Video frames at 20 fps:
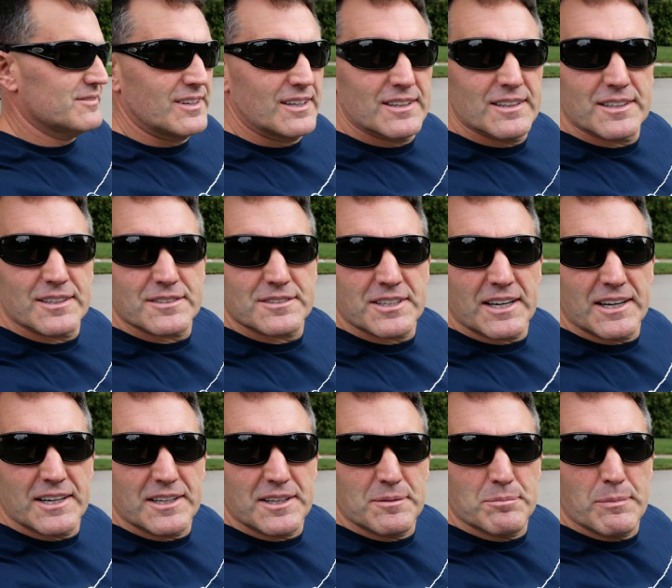a little
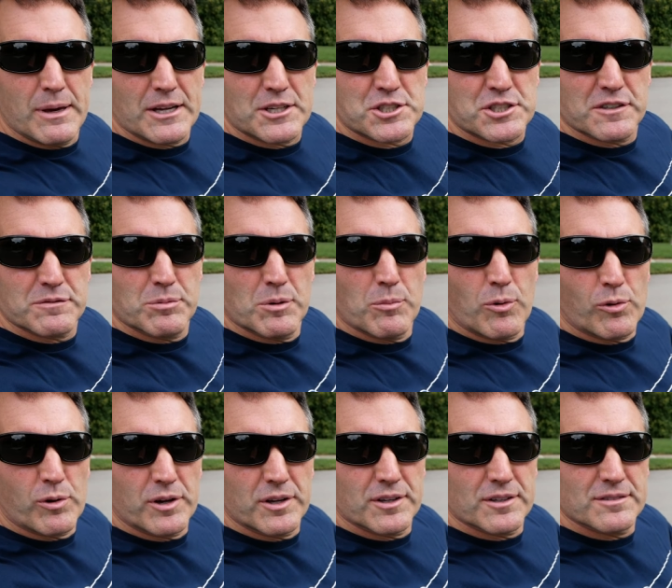tiny makeshift
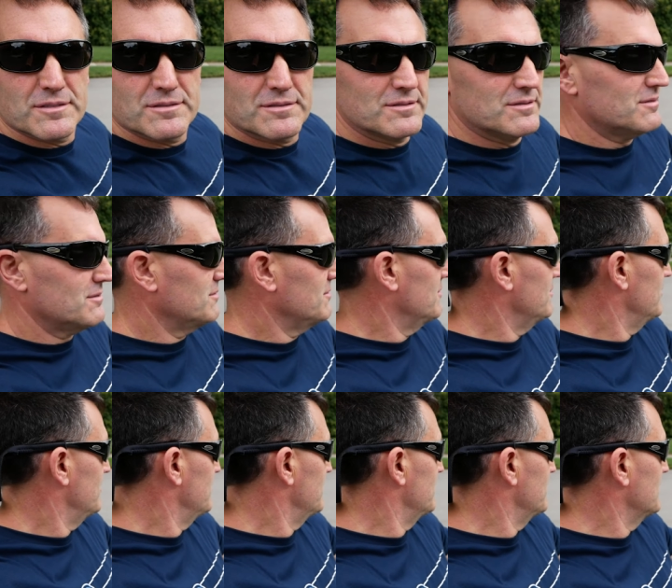memorial
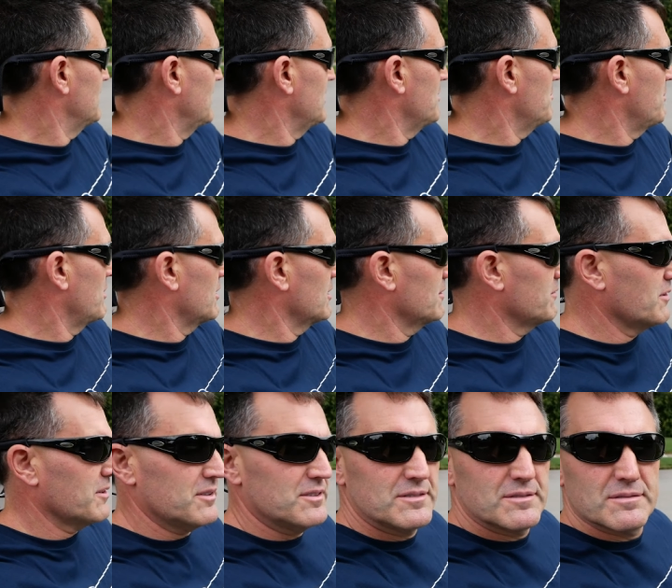right in the middle of
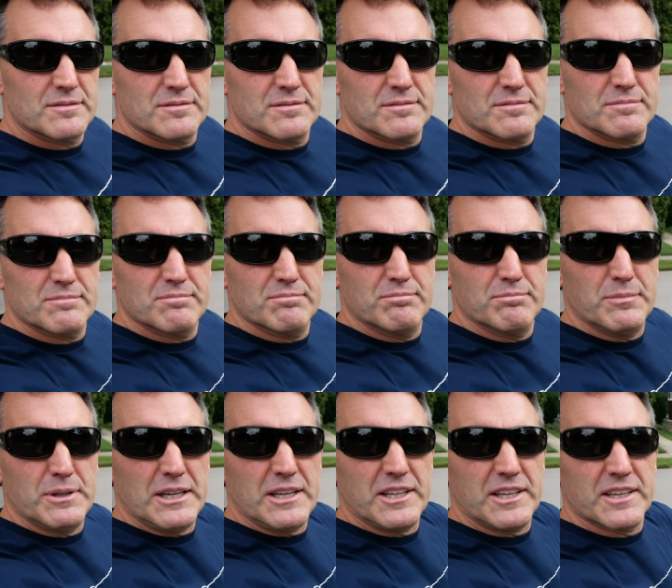a
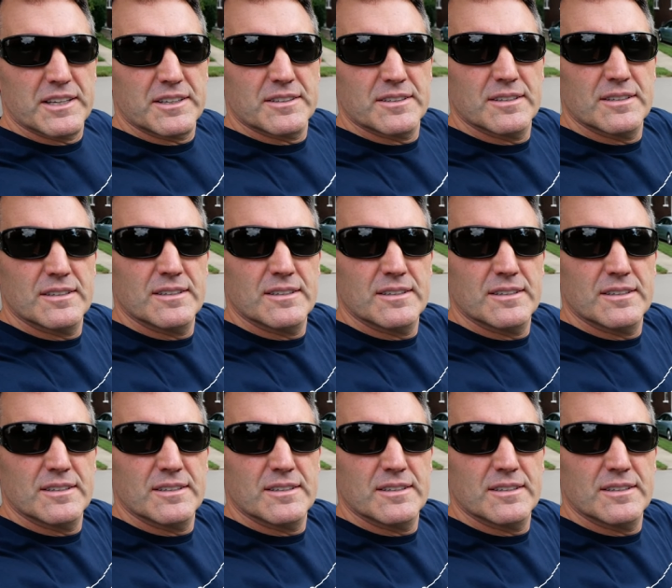median